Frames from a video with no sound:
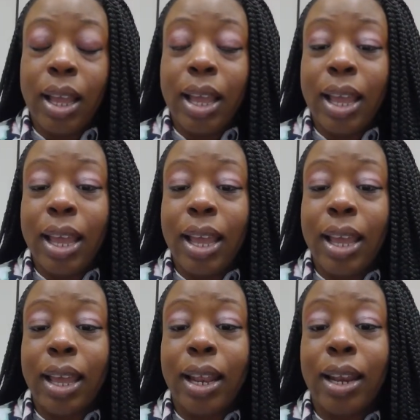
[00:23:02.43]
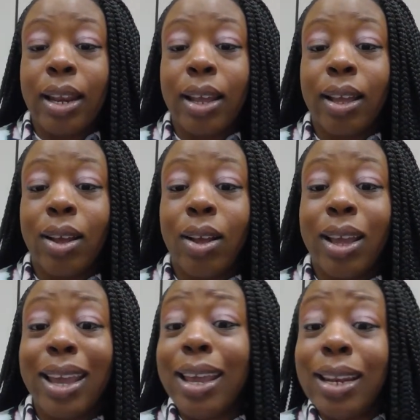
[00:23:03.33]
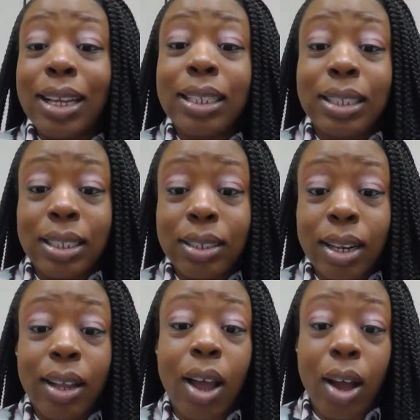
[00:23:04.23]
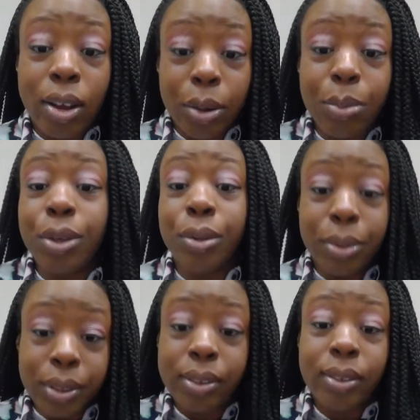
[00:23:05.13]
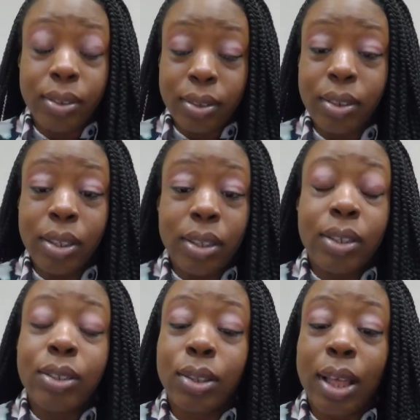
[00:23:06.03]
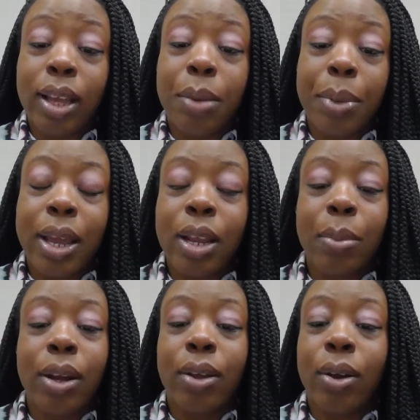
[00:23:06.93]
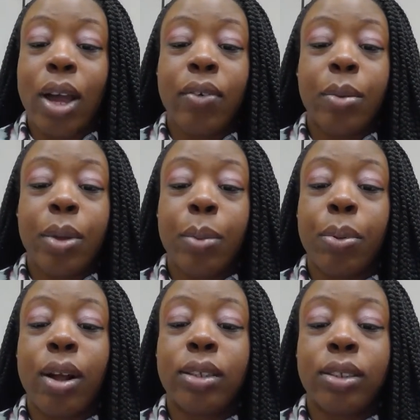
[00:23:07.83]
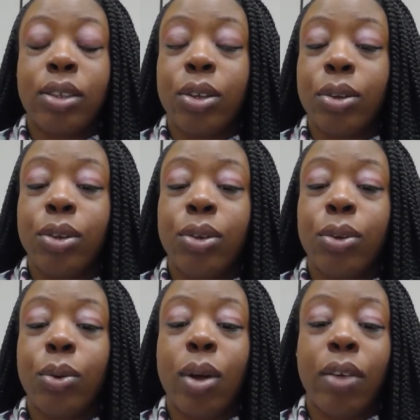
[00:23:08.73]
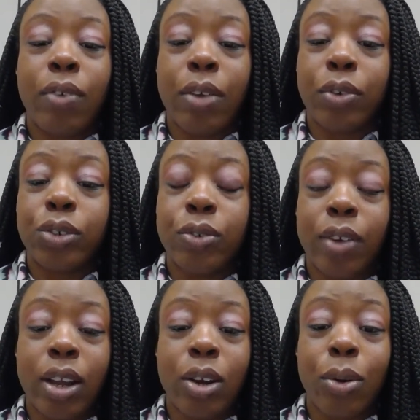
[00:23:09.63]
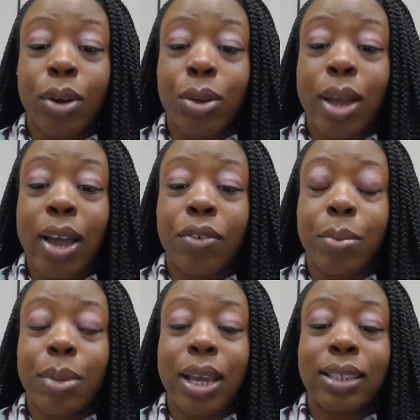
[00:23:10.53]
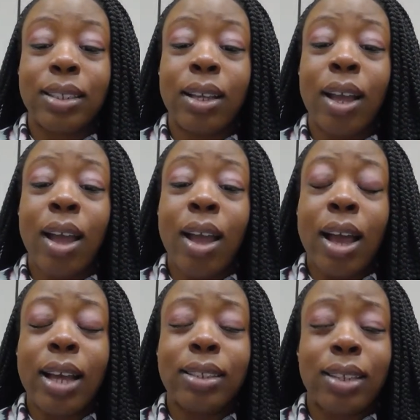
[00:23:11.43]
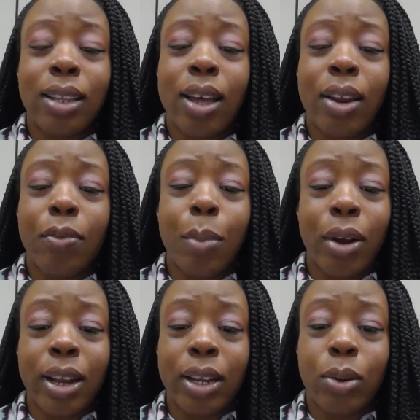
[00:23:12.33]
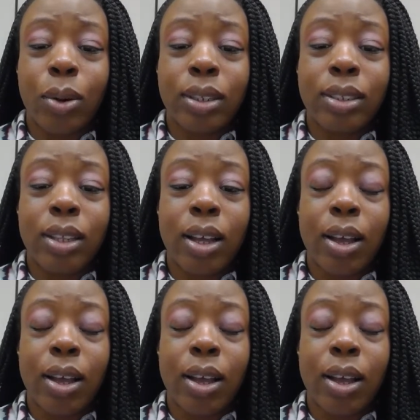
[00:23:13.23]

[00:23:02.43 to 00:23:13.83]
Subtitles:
and inconsistent condom use. So that could be anybody. You don't have to be a prostitute to qualify for Truvada, nor do you have to be I see a lot of marketing towards the